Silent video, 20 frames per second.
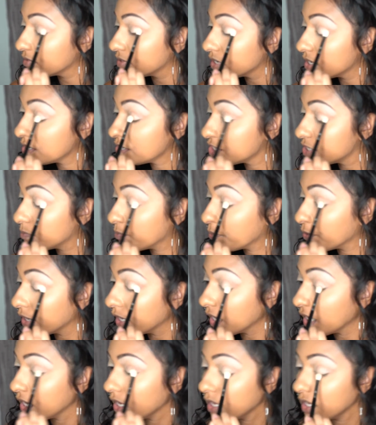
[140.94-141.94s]
And just
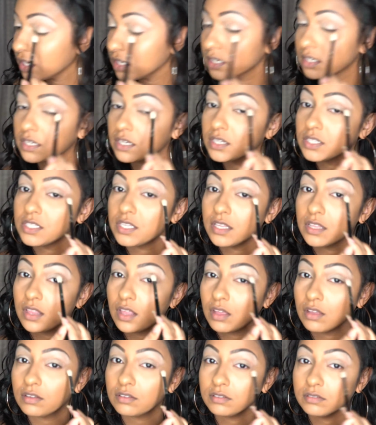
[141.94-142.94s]
bring it into
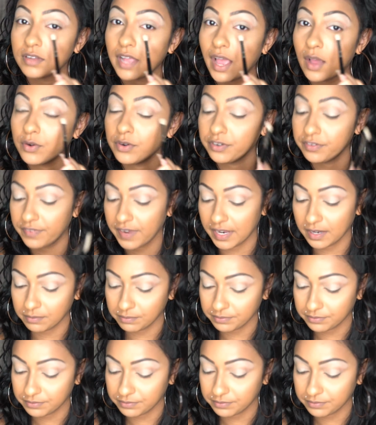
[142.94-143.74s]
the outer V.